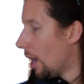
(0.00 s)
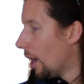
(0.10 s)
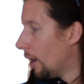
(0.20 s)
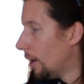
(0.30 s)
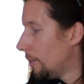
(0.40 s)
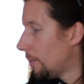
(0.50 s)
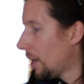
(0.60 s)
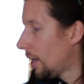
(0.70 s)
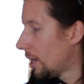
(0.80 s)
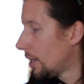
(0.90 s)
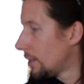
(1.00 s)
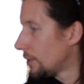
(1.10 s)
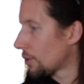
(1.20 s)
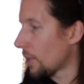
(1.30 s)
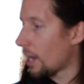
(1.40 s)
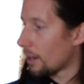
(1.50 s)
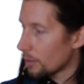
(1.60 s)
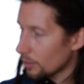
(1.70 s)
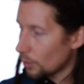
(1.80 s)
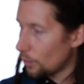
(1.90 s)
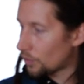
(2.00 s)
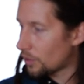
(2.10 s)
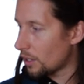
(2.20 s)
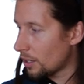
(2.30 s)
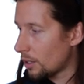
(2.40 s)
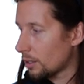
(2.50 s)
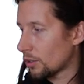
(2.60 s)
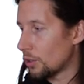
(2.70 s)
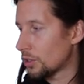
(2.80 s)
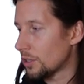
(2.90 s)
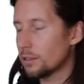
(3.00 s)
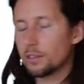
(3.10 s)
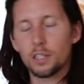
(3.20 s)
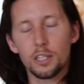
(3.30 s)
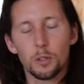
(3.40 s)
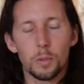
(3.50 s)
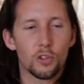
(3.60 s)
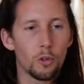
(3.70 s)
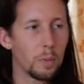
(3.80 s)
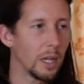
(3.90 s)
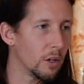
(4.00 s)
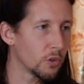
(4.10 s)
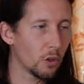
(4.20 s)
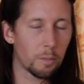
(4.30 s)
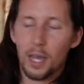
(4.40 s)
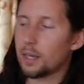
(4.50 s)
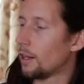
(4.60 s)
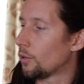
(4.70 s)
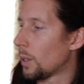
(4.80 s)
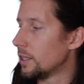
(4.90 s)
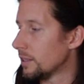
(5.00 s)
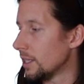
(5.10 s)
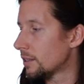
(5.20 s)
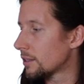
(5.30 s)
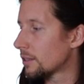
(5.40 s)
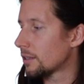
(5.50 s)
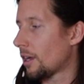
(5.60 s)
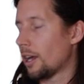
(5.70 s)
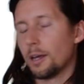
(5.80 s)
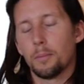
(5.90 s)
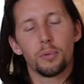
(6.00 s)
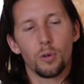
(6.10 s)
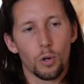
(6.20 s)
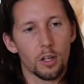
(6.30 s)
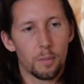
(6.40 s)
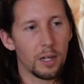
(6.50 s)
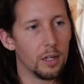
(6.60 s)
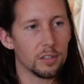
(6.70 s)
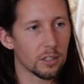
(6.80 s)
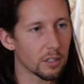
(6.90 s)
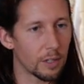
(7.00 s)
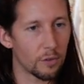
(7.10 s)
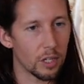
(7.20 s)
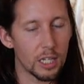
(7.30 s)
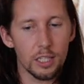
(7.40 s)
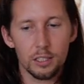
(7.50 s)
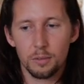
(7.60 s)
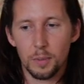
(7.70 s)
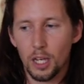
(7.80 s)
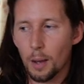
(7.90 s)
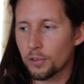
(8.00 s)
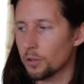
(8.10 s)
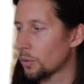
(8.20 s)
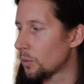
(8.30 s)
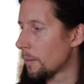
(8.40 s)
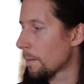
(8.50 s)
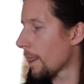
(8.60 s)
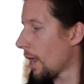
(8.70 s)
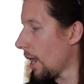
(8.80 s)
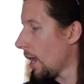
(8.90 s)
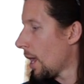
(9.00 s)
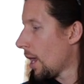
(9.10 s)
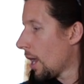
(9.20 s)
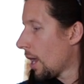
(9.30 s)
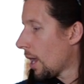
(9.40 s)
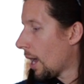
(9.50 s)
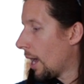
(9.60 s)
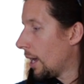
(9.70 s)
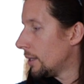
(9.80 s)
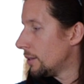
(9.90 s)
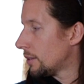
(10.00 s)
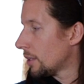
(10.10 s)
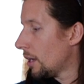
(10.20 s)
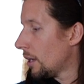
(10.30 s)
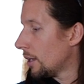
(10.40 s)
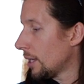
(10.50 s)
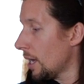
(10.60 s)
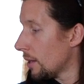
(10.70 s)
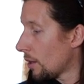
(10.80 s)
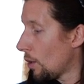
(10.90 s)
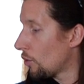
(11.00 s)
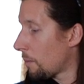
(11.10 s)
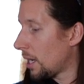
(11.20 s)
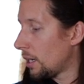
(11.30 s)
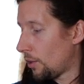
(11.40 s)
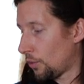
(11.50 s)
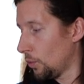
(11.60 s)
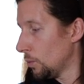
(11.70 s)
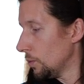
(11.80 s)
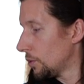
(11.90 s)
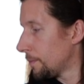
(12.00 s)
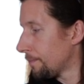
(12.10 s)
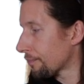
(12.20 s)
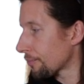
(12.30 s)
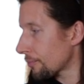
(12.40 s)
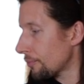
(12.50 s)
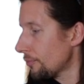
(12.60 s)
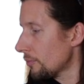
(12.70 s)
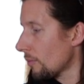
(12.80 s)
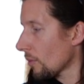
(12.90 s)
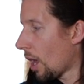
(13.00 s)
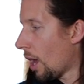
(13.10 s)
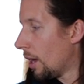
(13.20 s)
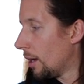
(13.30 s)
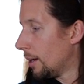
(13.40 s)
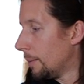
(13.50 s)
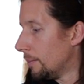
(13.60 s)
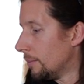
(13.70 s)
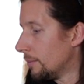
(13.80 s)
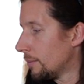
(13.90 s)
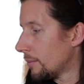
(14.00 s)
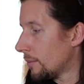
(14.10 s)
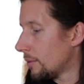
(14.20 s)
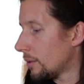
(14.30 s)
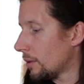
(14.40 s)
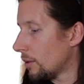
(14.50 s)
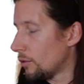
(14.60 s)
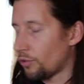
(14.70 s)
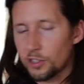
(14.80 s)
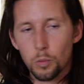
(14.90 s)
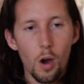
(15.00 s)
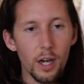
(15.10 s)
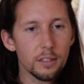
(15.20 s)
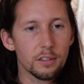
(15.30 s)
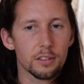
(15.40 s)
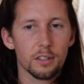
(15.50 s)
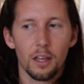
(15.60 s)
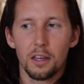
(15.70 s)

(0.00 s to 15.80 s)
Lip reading: So yeah, use the cushions. There should be two pillows on your bed as well as this. Put one of the pillows underneath your knees, be comfortable. And yeah, those are mainly the tools. Dress wise,